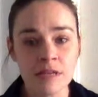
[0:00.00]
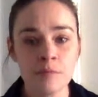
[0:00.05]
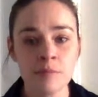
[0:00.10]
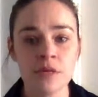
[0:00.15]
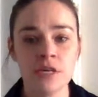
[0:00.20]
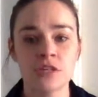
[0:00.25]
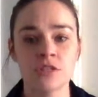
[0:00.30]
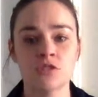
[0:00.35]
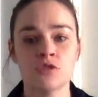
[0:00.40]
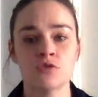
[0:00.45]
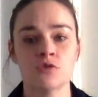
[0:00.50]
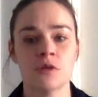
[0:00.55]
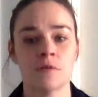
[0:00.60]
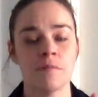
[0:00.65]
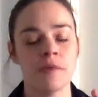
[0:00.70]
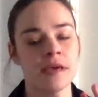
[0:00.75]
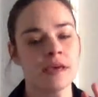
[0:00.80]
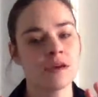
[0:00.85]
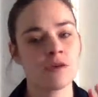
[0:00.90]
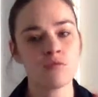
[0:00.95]
because you can
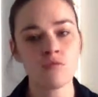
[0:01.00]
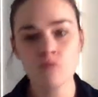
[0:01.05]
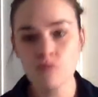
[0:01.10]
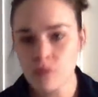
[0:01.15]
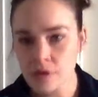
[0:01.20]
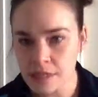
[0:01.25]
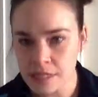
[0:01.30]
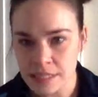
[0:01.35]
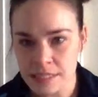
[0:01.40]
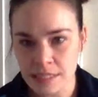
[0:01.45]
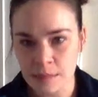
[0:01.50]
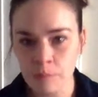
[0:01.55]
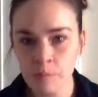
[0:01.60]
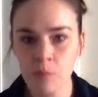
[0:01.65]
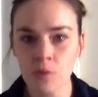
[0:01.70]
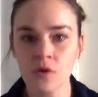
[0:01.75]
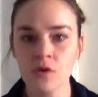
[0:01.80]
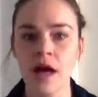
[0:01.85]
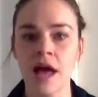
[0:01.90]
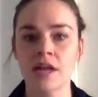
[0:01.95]
make it really
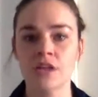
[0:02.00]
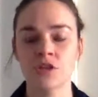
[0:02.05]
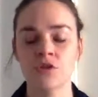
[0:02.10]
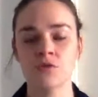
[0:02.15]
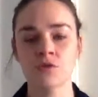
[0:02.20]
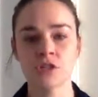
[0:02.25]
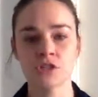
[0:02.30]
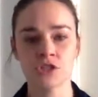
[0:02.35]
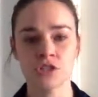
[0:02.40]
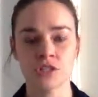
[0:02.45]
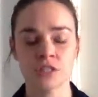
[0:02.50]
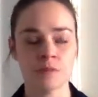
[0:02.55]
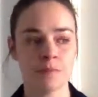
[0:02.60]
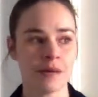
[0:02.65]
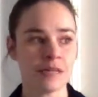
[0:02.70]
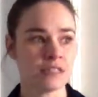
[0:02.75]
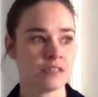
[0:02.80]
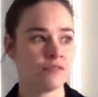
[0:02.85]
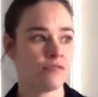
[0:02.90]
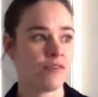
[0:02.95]
simple and you can just
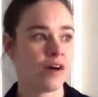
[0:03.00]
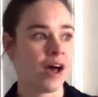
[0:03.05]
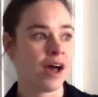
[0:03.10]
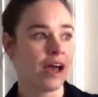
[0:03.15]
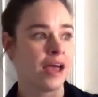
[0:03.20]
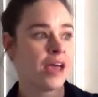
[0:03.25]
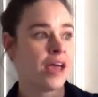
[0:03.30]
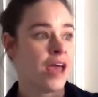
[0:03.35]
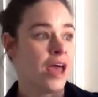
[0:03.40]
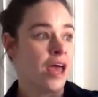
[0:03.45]
specify